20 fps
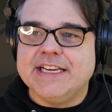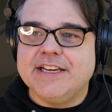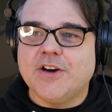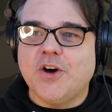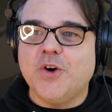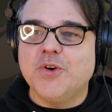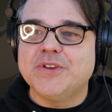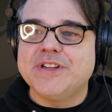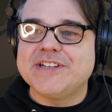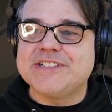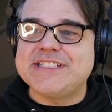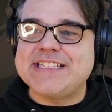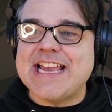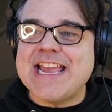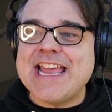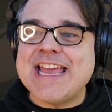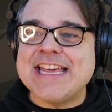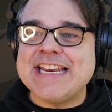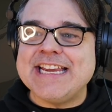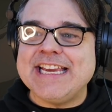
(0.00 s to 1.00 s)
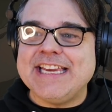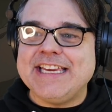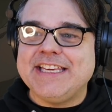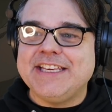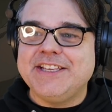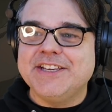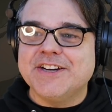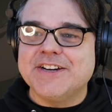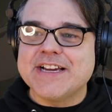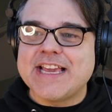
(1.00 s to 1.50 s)
Oh, there's Annie!
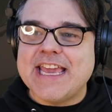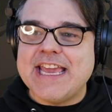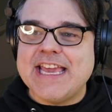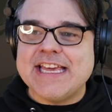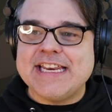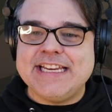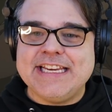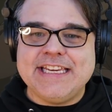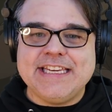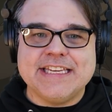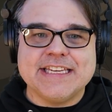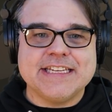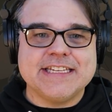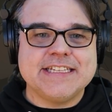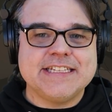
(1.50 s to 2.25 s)
Young Annie!